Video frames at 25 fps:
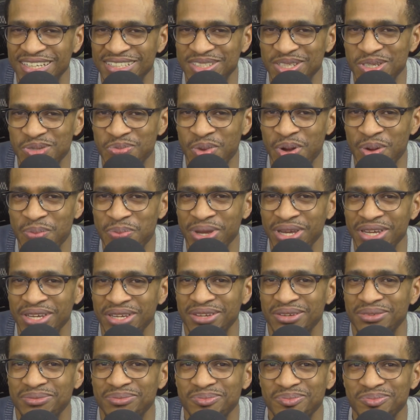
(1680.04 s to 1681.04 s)
just my opinion.
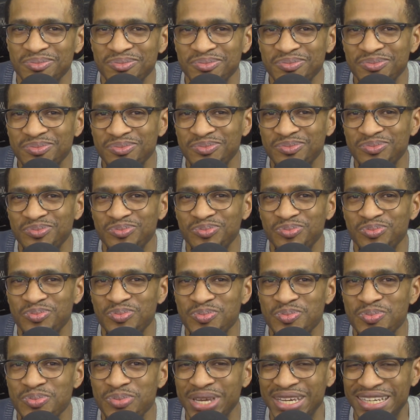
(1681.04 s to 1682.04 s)

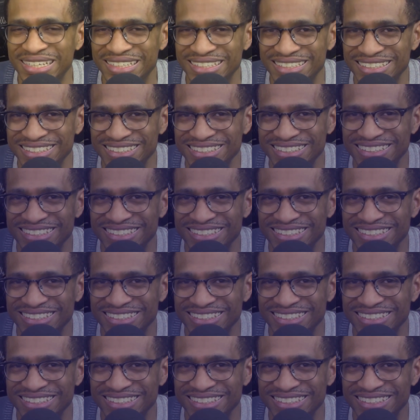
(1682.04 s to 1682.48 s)
Peace.